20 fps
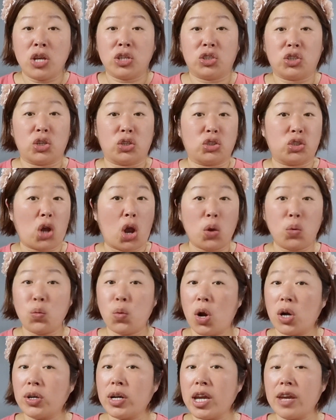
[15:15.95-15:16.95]
So don't
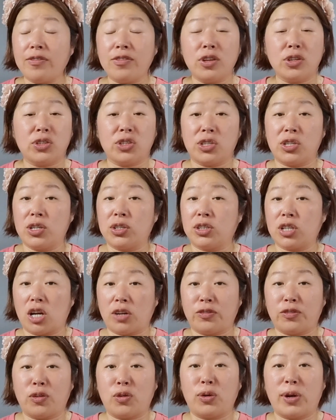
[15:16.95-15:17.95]
worry if you still
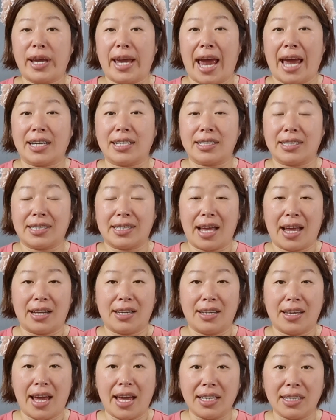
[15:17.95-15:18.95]
don't fully
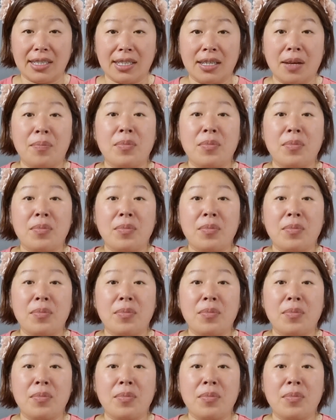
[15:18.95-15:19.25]
understand yet.